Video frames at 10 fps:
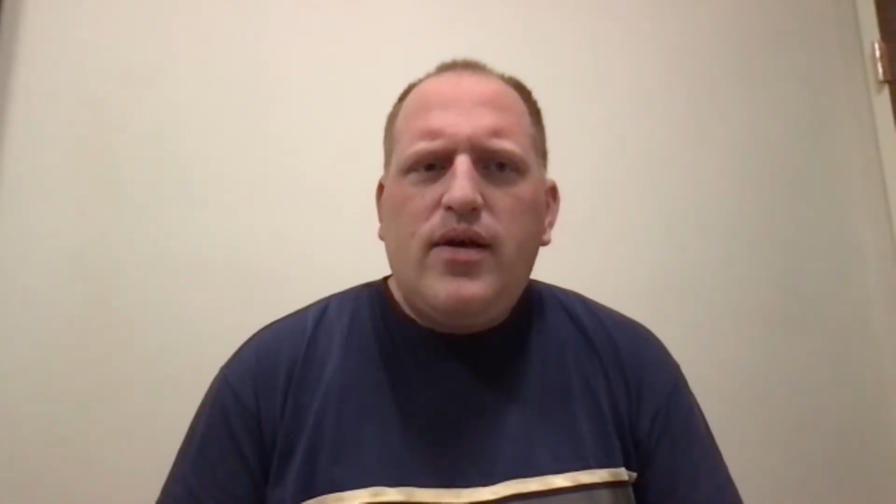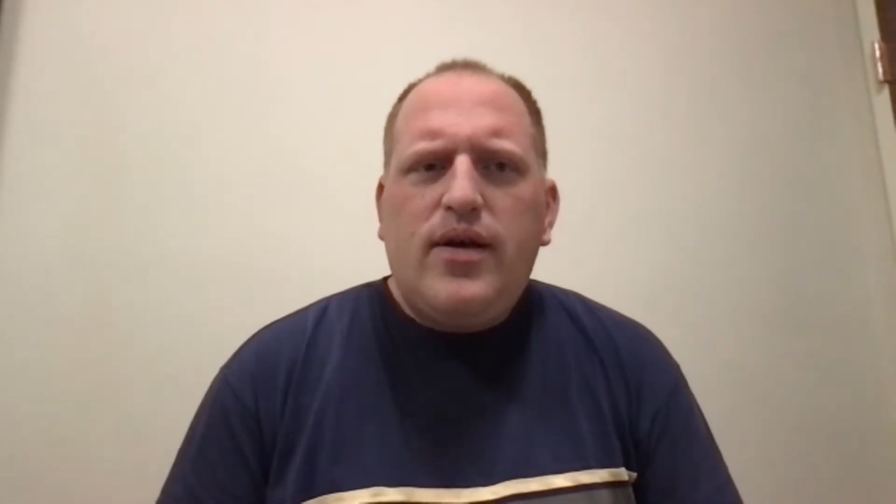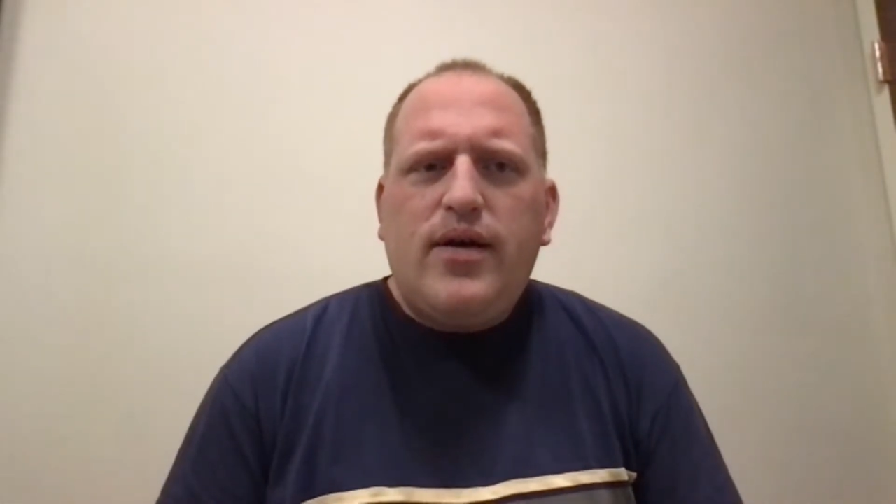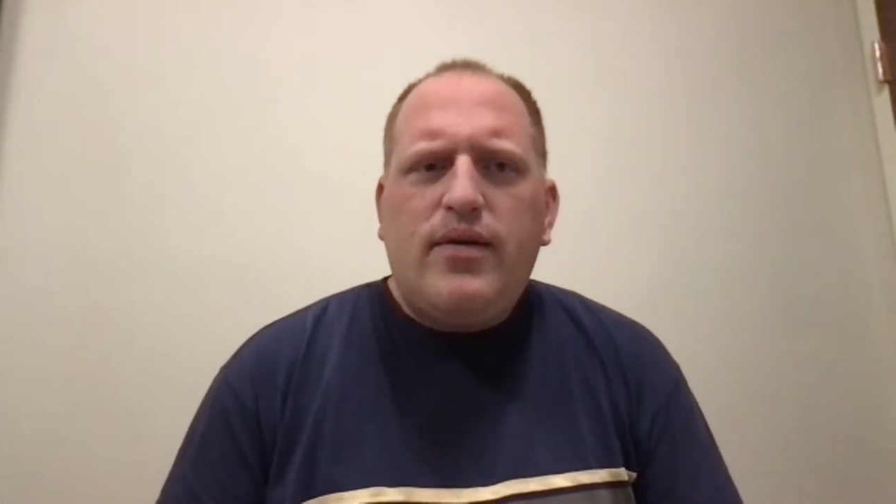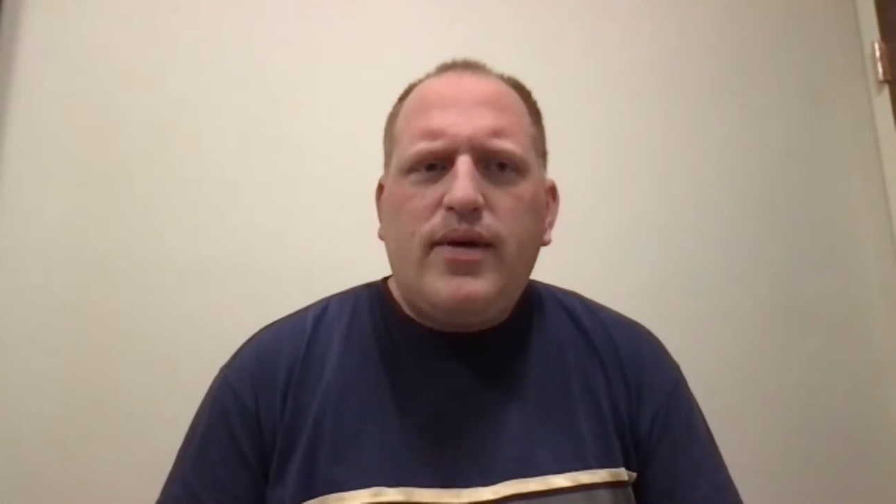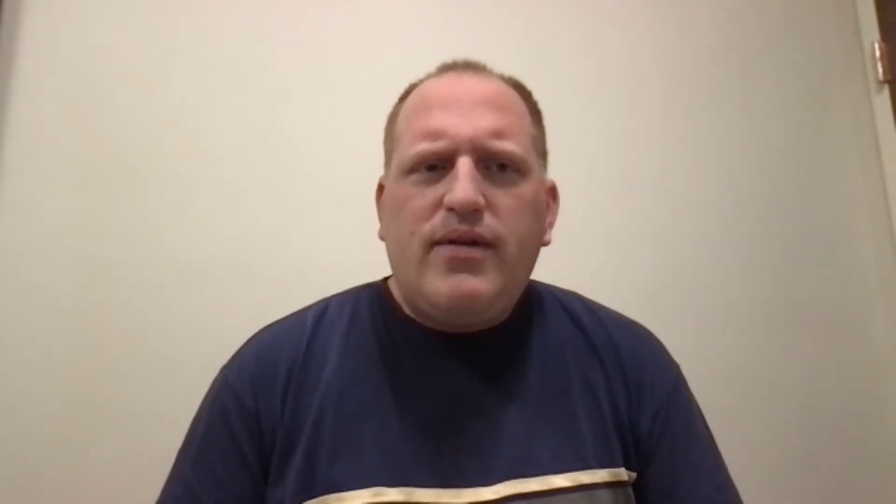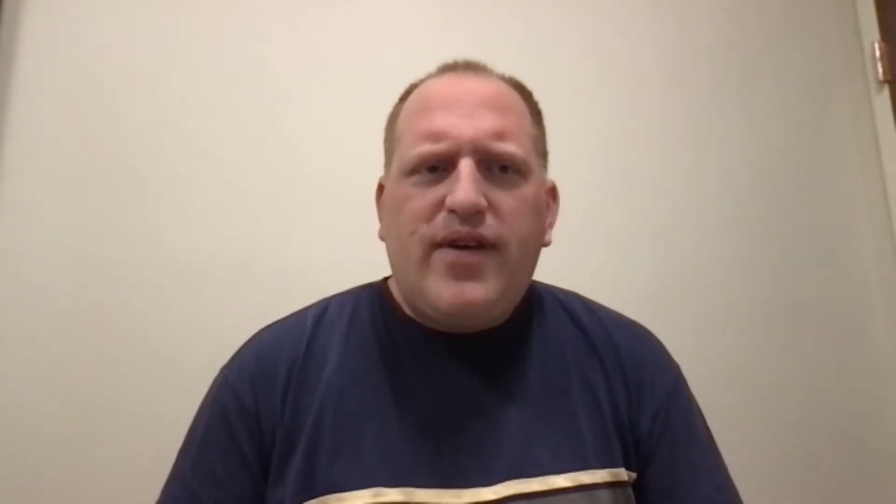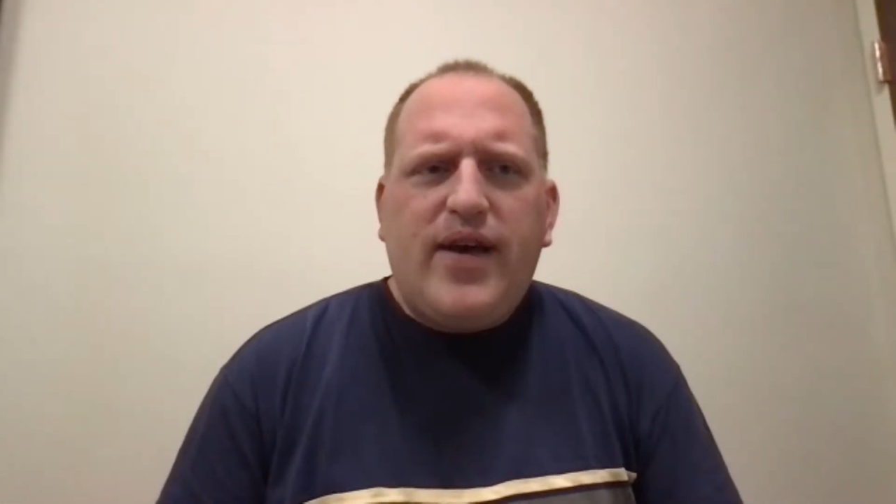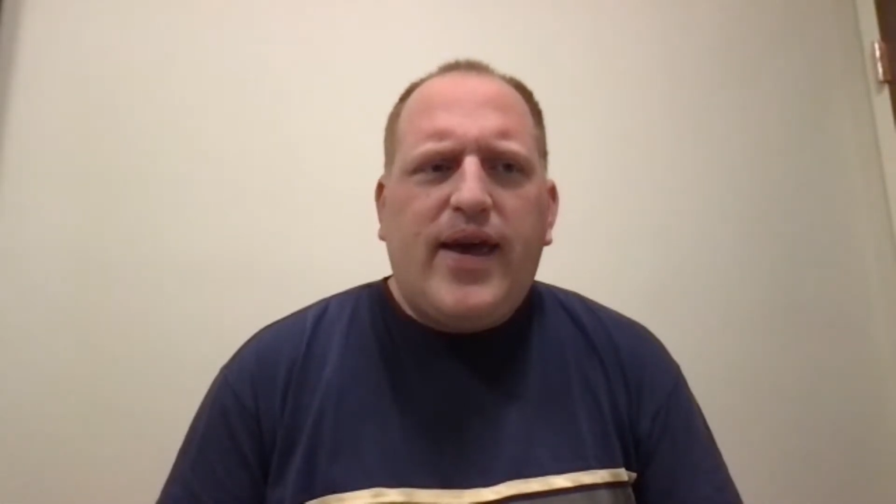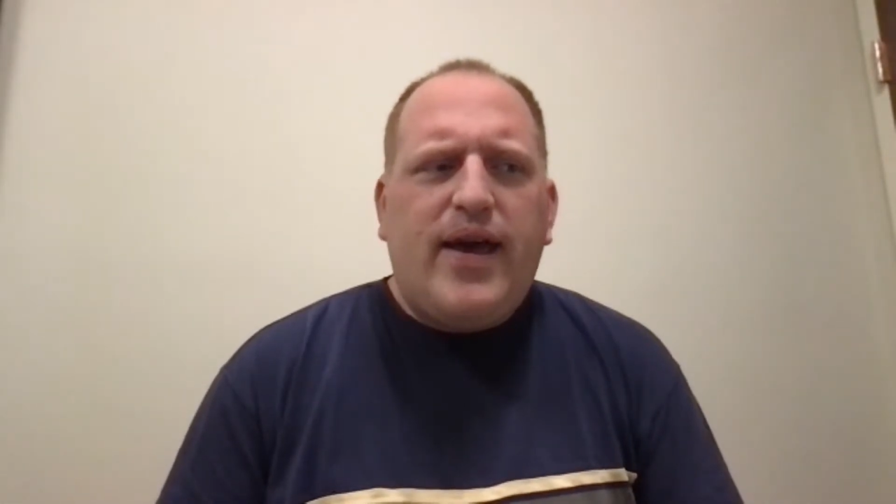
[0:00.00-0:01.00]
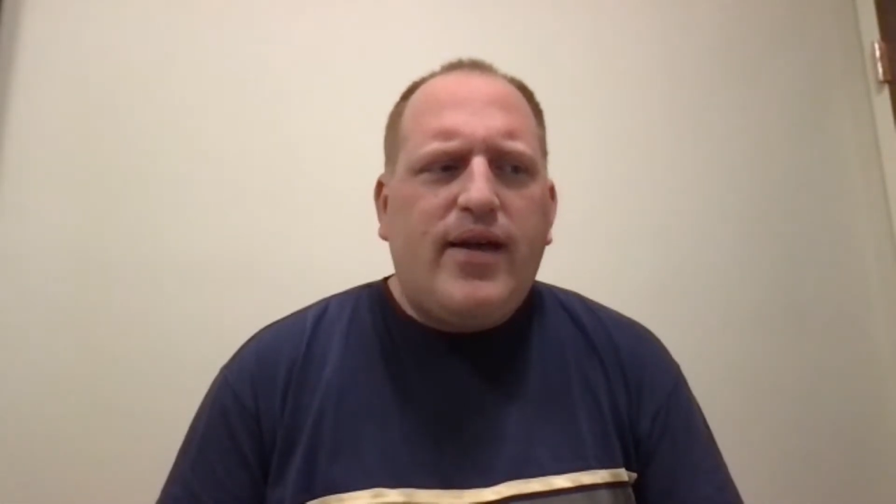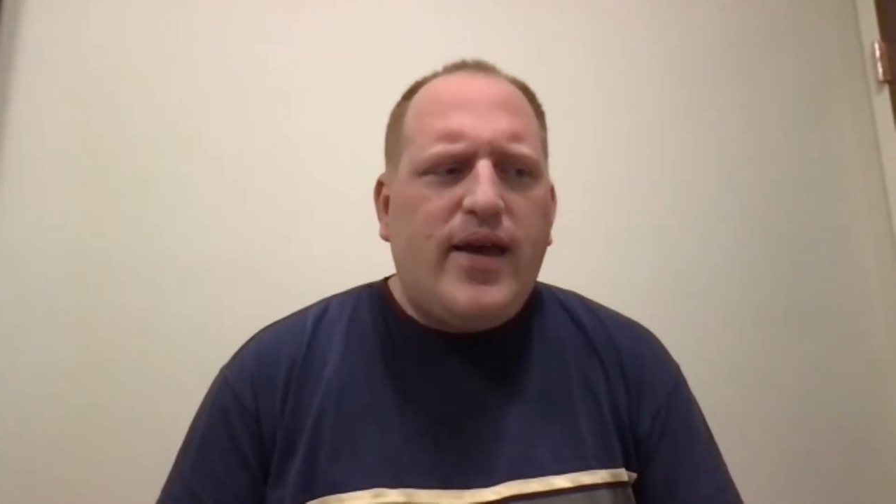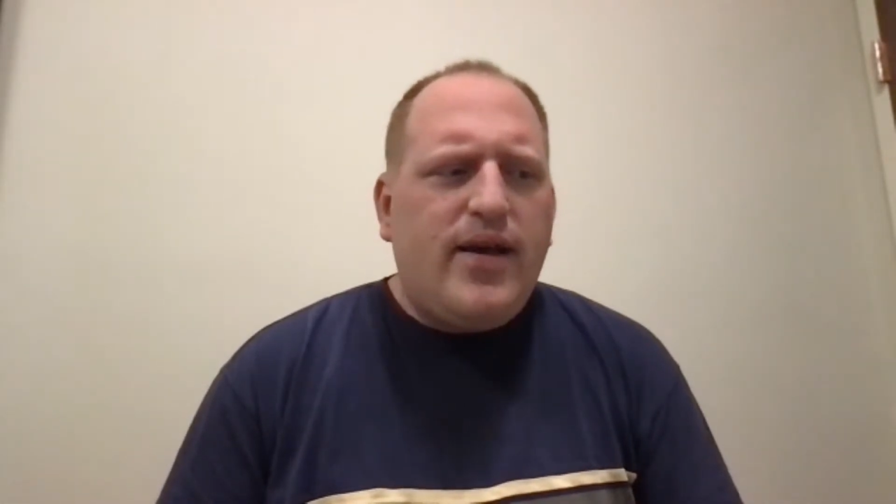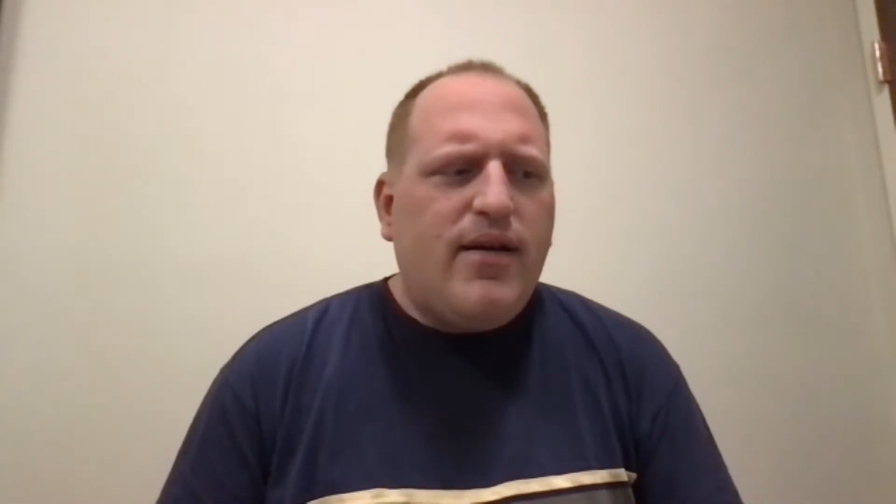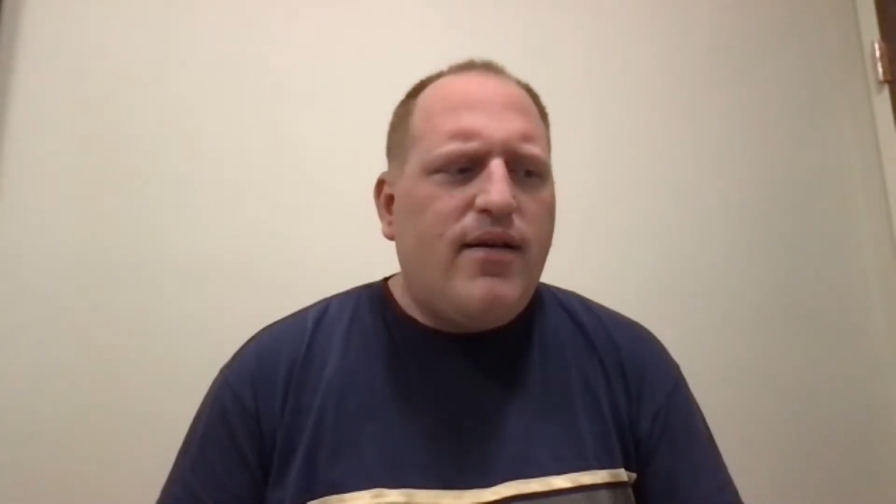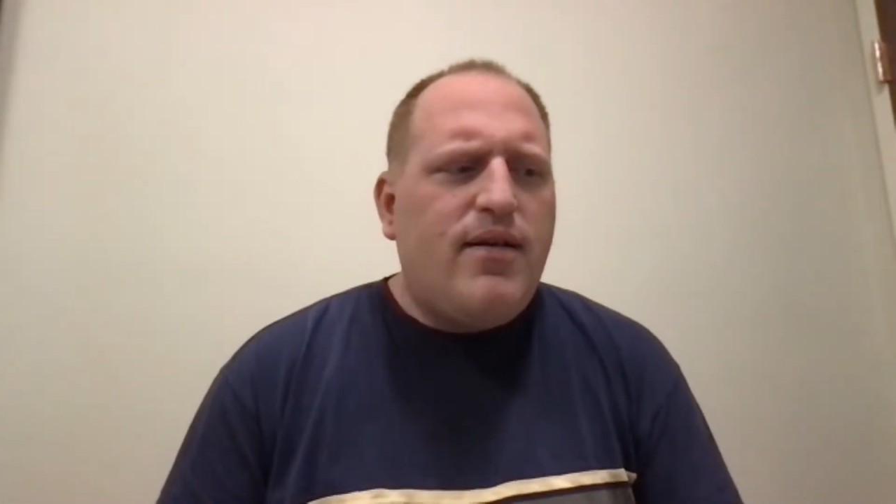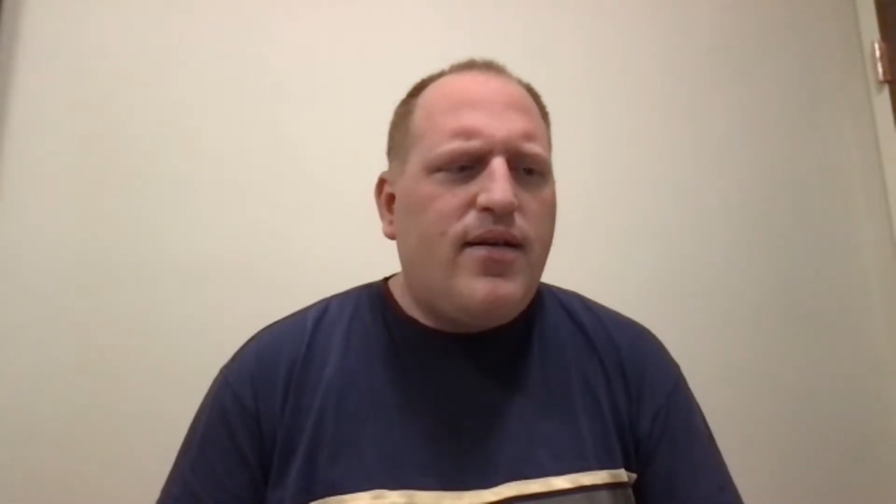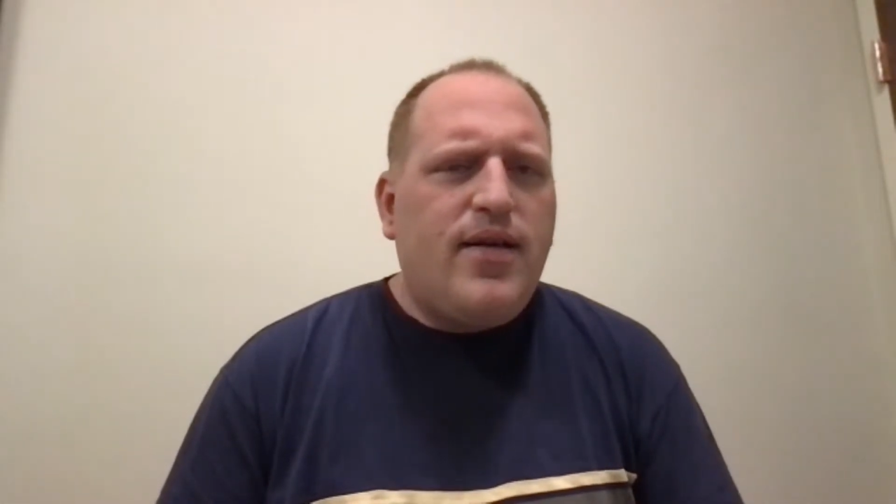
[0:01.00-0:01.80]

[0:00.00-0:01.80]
in Fayette County here